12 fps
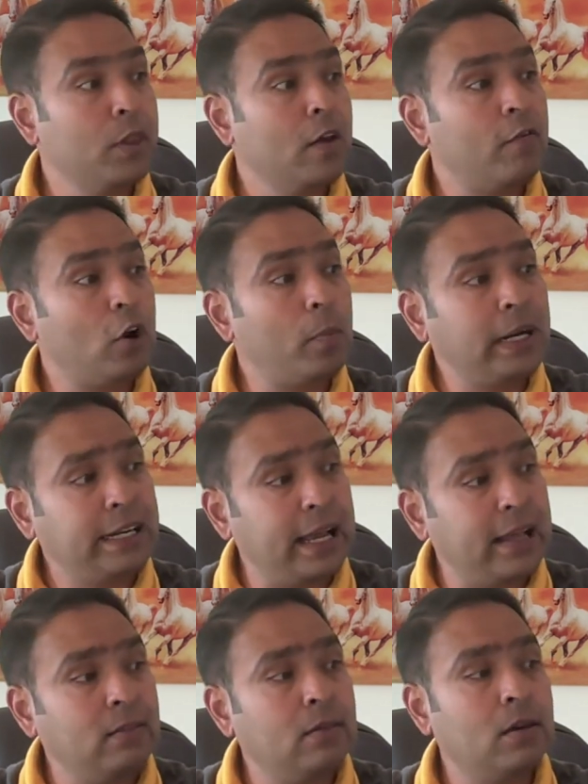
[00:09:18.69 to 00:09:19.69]
From a
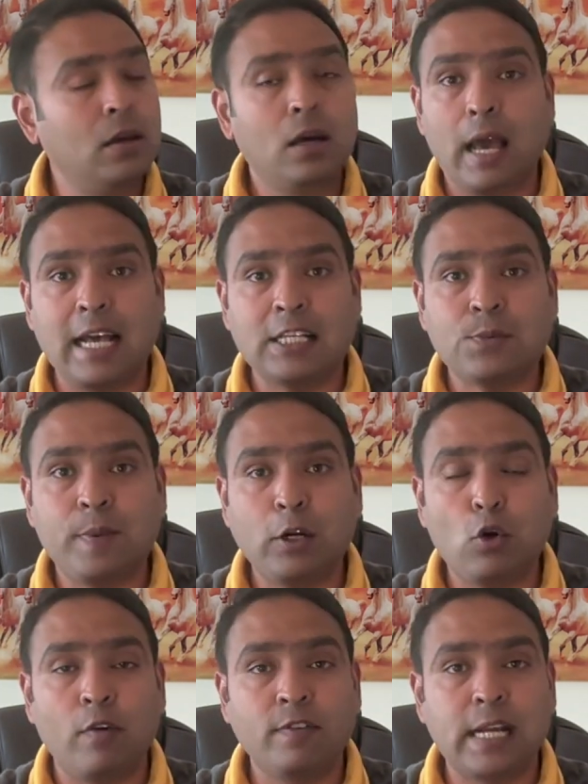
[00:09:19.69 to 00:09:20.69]
10th aspect
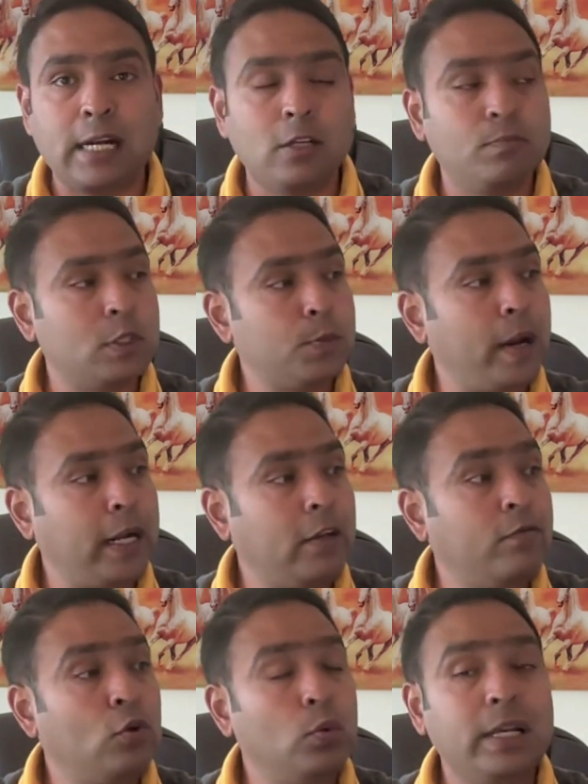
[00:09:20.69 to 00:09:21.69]
of Saturn perspective,
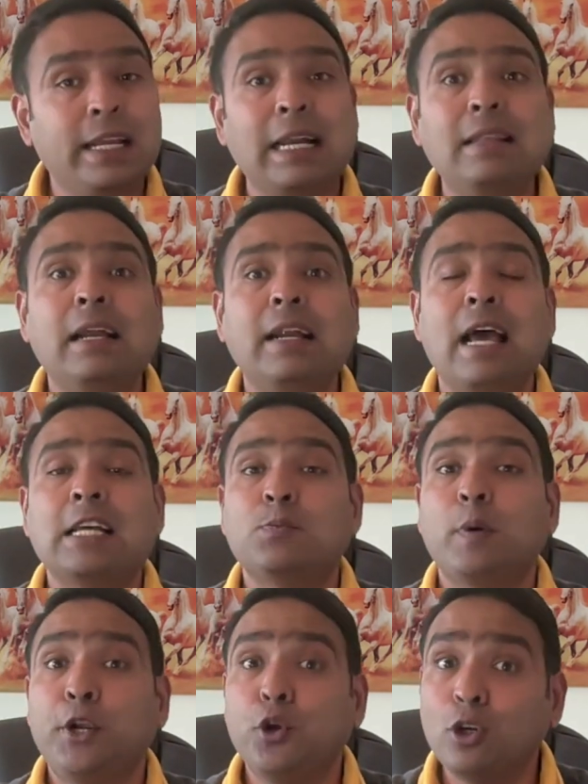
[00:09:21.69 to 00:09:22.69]
you will get that
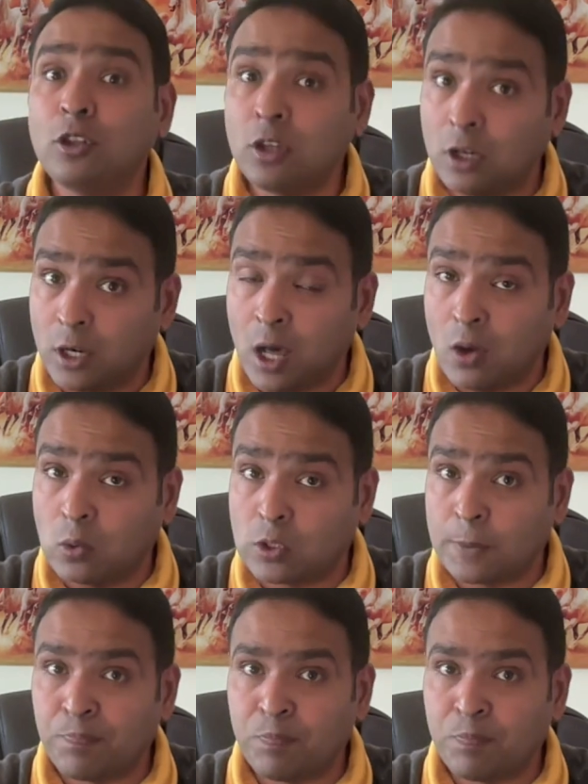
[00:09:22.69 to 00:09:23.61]
aspect to your 3rd house.